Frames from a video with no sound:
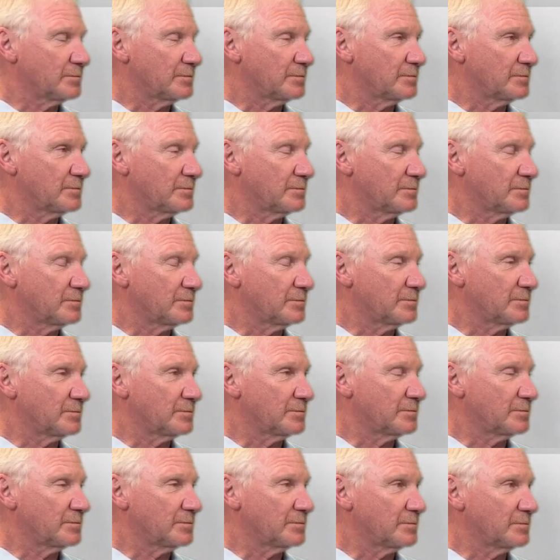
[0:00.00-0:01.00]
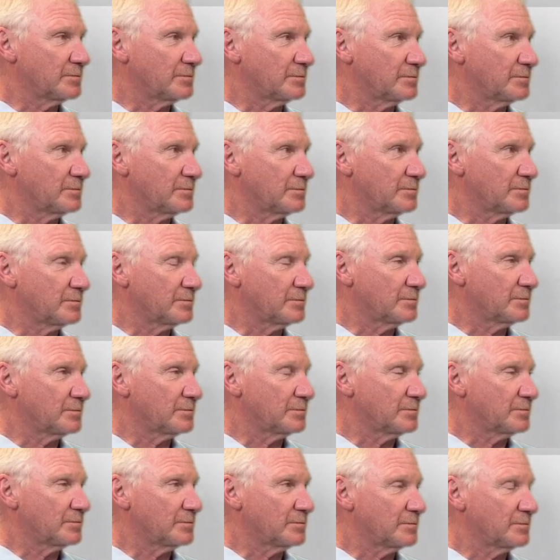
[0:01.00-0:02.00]

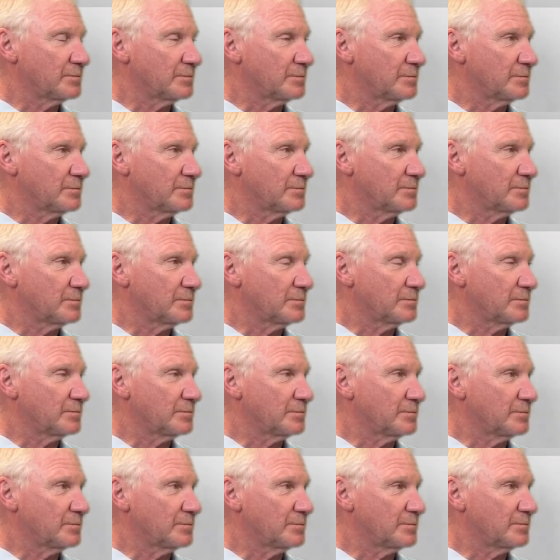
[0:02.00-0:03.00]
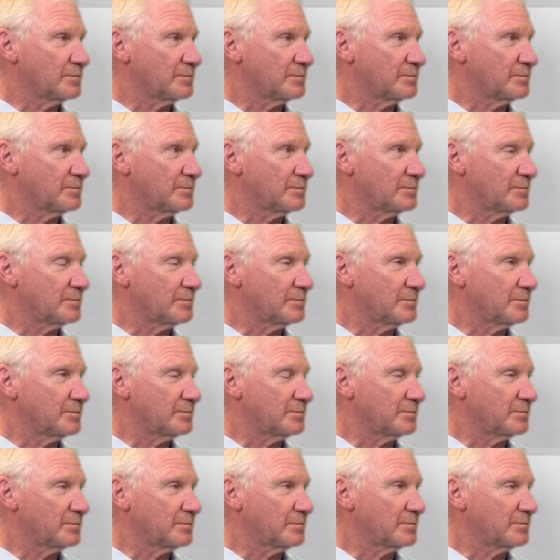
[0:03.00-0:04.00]

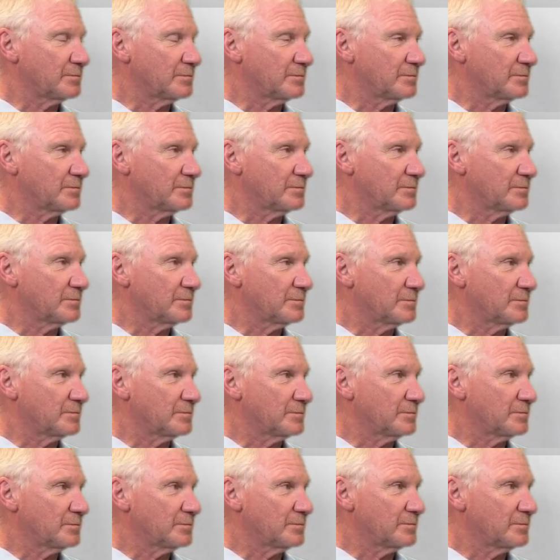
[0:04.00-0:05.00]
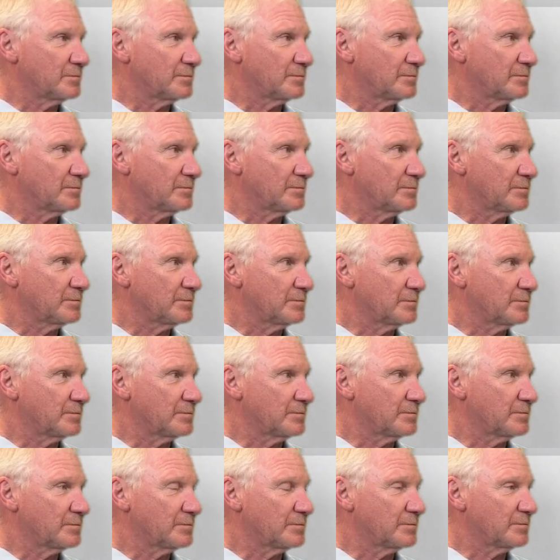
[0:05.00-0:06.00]

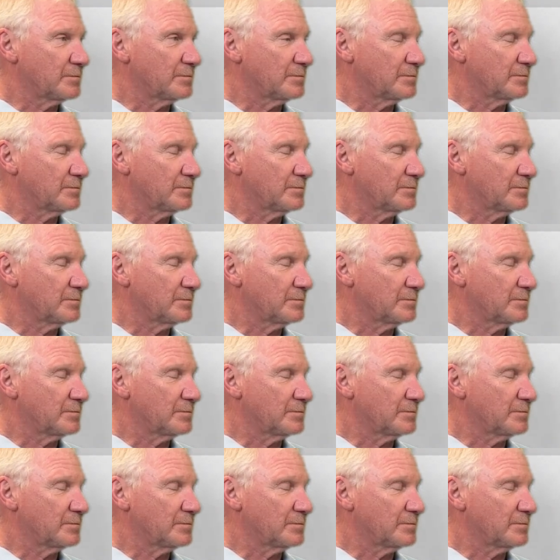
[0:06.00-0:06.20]
(not speaking)